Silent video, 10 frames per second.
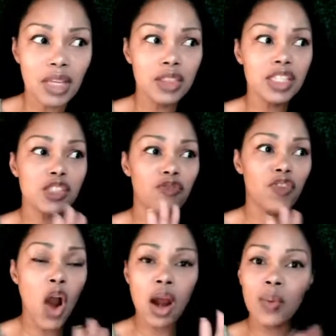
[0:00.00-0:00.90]
this
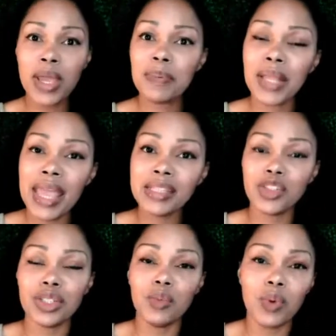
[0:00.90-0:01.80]
faraway
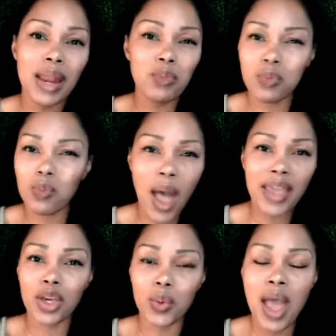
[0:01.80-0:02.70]
place, or why
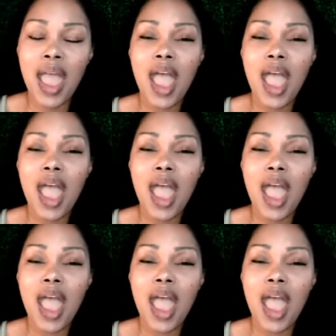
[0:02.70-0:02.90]
you?